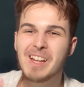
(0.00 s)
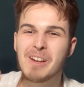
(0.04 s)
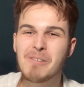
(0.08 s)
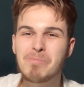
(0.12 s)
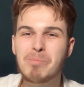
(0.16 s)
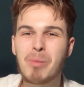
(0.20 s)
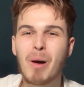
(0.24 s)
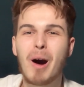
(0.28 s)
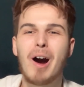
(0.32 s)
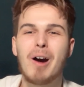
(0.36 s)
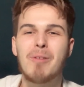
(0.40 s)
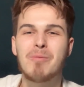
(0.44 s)

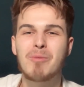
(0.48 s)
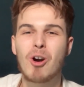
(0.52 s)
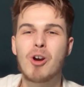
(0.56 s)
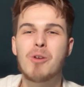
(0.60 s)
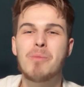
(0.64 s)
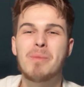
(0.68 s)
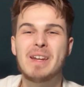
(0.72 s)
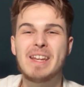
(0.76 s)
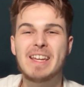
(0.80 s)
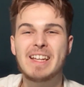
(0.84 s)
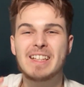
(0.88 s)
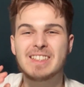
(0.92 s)
But I'm
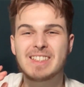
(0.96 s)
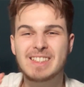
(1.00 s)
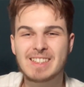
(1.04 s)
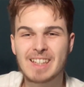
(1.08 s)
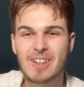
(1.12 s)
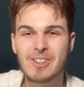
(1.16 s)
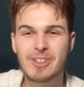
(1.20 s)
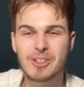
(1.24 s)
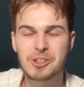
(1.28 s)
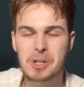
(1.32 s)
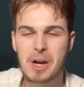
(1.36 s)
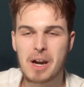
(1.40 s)
hoping he can stay
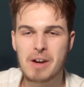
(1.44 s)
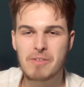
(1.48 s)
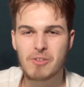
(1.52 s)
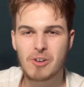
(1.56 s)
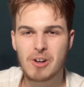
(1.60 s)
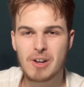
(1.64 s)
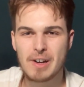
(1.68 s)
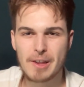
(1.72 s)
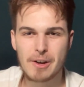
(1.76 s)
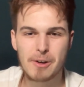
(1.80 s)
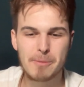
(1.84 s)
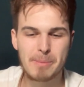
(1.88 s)
on the track for
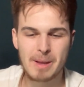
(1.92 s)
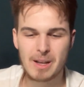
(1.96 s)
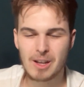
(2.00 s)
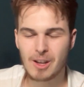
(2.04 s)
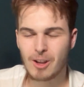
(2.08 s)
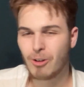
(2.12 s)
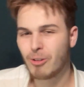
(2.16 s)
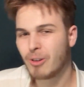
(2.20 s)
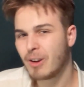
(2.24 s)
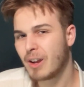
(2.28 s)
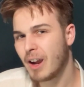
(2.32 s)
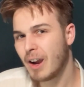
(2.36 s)
a little bit
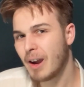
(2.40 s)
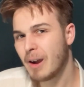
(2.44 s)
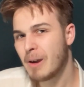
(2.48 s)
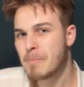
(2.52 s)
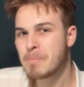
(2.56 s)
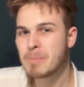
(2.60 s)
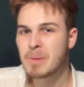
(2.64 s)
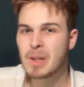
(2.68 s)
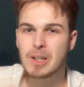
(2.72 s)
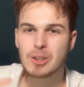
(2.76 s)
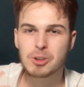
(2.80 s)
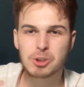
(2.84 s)
longer,
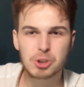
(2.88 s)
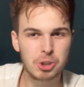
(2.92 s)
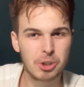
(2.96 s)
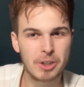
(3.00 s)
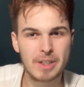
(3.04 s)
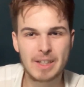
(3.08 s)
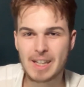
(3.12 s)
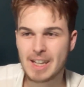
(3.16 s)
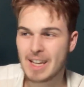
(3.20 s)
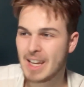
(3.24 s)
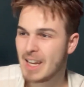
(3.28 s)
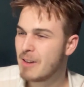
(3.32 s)

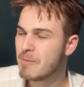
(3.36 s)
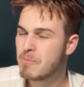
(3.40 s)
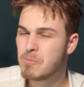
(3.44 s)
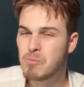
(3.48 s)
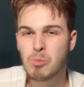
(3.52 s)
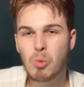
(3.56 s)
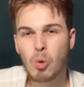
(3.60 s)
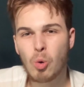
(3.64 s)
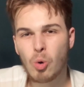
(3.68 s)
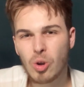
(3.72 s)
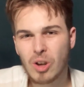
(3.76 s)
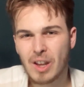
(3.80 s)
treat it
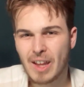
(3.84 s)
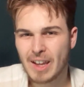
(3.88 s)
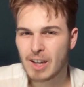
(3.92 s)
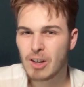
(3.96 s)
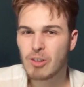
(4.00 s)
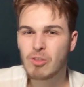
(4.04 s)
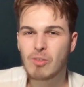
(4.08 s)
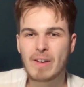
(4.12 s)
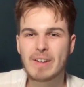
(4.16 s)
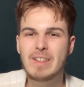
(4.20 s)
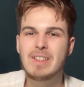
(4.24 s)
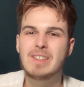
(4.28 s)
more like a
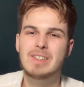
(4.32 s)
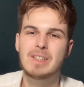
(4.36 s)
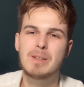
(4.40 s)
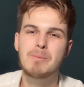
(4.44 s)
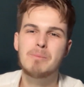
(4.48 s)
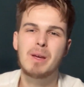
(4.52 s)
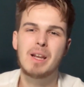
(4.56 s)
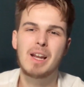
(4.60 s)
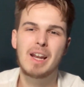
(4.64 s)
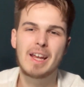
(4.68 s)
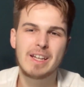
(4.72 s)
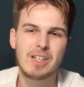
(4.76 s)
race
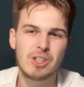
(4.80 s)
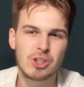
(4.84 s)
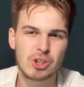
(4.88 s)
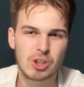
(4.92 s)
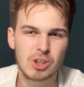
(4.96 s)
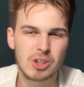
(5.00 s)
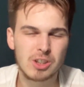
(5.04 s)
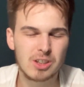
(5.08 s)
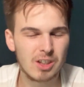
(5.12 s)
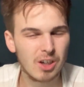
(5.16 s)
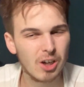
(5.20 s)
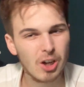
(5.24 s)

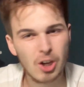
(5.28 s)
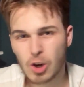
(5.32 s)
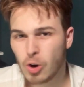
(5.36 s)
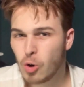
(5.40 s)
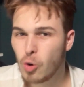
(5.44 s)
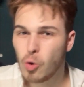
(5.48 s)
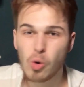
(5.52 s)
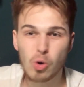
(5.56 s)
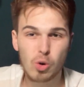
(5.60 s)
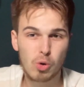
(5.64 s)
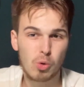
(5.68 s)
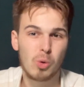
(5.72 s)
simulation
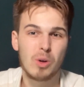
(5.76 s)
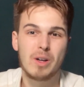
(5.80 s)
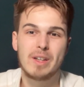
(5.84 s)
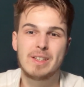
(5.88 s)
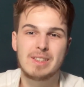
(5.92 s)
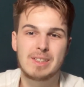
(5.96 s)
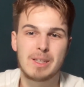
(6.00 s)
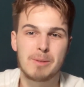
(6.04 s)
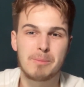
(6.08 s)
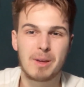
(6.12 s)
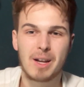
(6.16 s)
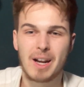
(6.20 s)
or quali
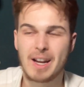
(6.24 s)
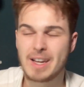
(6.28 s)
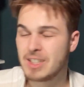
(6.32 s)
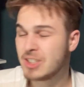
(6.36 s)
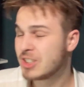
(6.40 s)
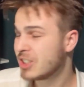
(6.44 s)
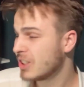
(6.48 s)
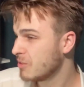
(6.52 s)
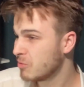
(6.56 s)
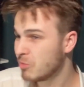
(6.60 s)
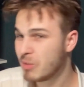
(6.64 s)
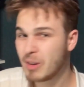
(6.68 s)

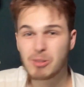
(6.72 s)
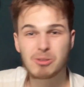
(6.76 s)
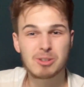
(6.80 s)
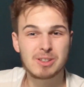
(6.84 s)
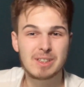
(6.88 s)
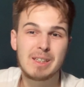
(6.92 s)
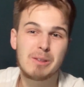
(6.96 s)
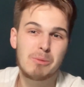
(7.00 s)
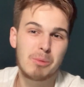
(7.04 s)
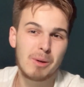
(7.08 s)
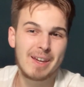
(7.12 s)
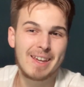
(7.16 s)
simulation. We'll
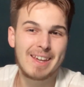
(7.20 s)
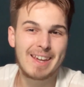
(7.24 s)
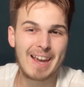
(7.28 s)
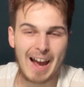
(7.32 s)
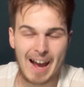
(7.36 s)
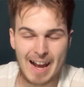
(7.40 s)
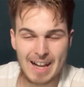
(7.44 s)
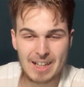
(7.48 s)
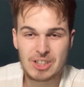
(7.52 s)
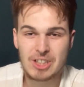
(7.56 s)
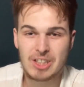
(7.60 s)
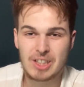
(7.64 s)
see what he
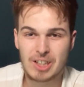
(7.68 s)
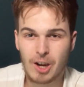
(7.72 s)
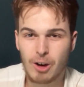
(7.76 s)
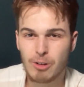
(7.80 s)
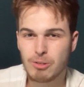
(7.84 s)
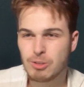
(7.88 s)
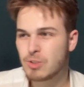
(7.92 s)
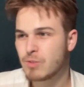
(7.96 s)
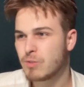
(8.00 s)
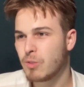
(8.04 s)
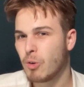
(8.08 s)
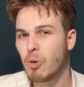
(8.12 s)
actually
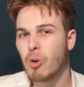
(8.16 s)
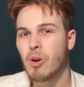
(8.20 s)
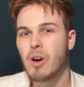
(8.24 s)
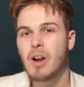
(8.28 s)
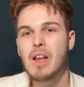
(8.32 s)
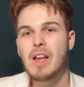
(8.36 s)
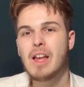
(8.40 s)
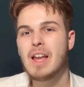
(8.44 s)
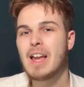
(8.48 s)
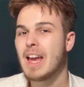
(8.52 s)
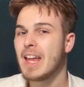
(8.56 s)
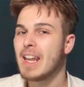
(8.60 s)
goes for,
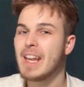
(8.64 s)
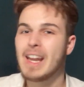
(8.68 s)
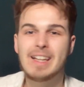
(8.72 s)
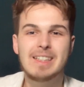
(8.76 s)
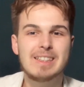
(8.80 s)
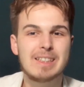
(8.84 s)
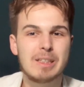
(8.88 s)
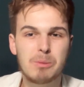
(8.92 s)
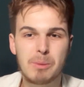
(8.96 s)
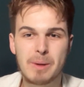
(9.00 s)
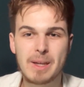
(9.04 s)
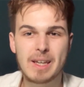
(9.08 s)
and let's
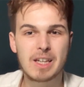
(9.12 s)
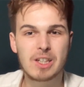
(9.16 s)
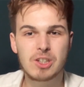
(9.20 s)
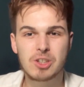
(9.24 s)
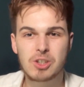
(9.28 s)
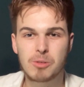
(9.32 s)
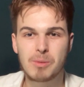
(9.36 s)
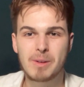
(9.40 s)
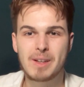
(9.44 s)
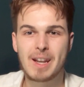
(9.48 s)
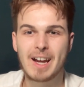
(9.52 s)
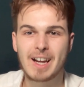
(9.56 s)
see what he can
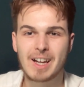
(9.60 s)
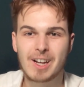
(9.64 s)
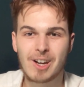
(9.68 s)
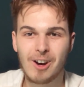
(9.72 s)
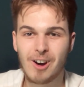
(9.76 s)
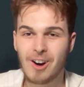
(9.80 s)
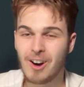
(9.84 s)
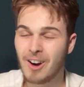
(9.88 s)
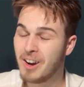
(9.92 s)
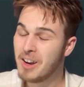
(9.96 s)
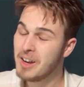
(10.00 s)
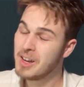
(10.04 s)
do in that
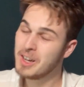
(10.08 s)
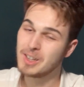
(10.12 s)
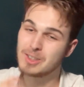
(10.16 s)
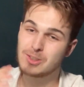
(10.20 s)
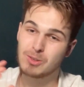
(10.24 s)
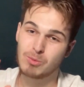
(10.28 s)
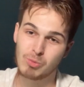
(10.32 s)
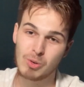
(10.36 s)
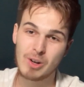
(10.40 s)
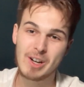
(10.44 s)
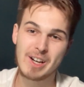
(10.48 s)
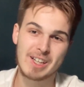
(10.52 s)
car, because
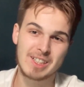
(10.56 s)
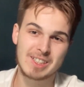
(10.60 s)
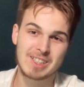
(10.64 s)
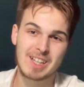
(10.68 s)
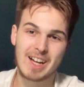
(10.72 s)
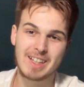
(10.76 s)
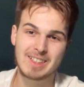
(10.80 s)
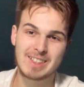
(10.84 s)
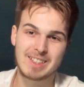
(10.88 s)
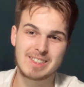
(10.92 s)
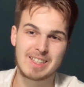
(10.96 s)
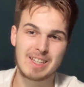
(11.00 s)
I'm really
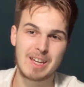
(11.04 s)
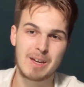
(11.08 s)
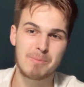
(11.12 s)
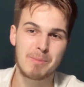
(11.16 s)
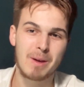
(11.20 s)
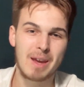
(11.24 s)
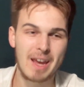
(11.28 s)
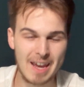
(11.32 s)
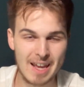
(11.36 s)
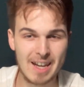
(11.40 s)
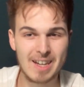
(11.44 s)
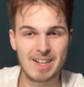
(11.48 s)
excited to see him
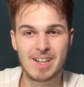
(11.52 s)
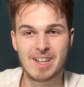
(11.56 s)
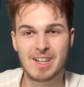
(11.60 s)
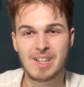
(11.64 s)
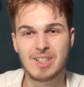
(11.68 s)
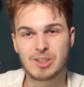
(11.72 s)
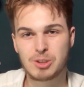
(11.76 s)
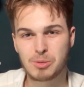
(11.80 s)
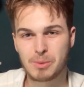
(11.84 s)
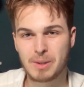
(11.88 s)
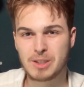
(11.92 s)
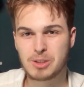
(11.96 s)
in
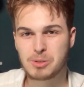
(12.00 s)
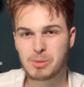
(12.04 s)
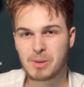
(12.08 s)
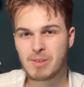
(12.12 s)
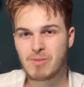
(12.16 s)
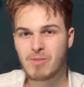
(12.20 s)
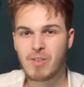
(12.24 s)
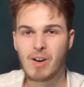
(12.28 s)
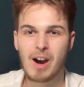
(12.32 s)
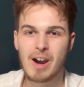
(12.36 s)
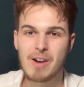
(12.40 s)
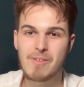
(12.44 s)

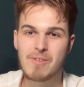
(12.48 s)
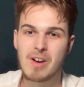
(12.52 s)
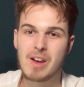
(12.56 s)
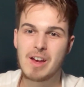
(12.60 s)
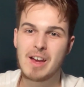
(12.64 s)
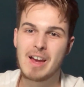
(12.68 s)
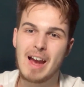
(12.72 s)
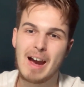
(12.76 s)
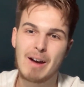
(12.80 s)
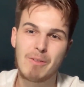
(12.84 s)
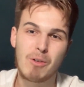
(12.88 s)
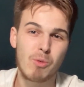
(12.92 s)
2025.
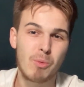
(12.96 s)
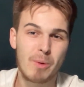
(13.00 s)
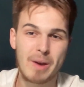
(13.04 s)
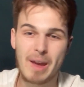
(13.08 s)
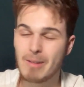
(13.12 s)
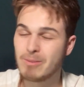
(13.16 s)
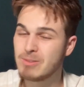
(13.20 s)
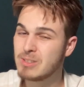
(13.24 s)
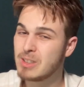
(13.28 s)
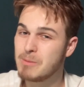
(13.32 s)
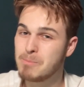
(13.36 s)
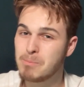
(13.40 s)
However, we
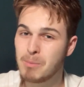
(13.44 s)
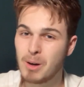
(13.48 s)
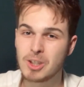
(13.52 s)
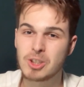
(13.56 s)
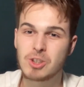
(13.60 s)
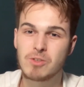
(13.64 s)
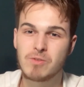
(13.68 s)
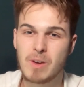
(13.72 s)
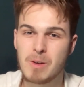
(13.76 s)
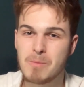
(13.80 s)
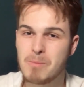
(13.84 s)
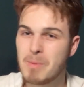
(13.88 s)
haven't seen
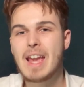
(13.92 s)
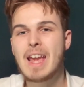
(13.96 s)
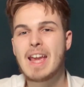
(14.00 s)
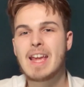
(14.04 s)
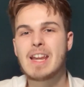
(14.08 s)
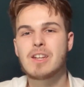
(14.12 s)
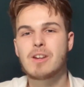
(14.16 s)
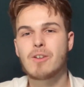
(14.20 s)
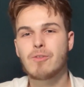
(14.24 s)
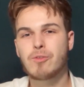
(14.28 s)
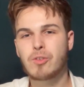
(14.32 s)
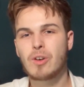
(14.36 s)
much of him
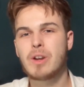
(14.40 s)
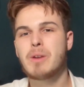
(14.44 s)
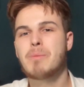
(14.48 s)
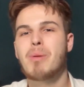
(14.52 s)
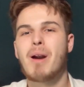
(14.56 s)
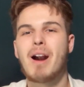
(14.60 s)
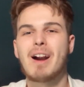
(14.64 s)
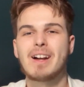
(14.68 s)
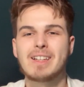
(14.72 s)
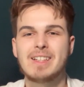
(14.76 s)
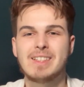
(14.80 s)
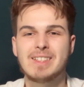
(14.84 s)
in the free
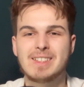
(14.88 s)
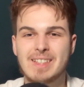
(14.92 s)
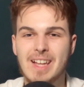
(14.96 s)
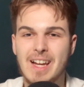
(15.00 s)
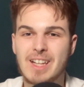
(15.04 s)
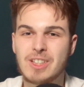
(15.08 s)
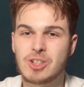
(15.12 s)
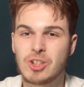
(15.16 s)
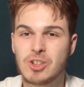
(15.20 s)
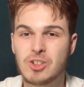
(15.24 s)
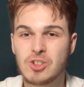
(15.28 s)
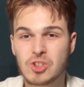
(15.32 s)
practice
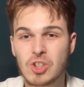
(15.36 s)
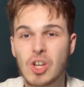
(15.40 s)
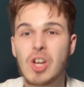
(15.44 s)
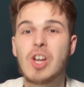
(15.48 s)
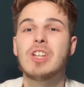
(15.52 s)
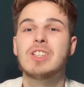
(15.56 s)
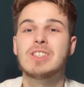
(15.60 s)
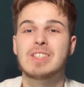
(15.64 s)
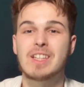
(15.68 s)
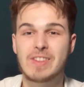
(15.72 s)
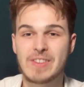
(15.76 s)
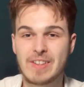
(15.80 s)
sessions,
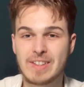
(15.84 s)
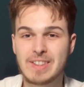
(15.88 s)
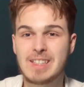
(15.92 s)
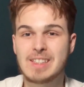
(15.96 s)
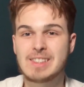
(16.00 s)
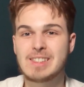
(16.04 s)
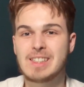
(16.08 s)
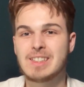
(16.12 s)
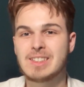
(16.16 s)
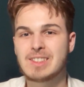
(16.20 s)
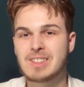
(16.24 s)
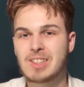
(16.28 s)
so this
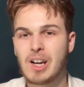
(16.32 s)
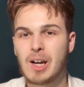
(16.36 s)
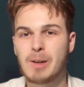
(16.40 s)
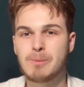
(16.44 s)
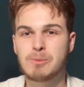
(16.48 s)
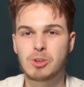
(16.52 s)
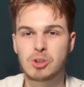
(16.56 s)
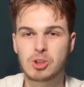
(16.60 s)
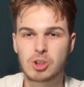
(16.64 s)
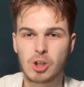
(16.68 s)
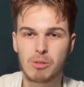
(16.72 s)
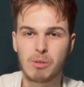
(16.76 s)
is his time
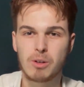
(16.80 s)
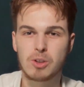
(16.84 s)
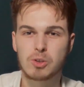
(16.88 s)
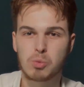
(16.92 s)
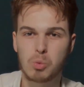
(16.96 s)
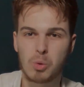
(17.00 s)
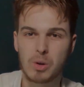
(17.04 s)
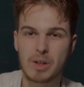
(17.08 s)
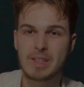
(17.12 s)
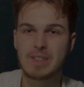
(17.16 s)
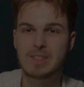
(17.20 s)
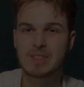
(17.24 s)
to show us
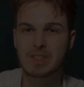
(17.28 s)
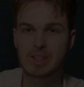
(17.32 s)
what he's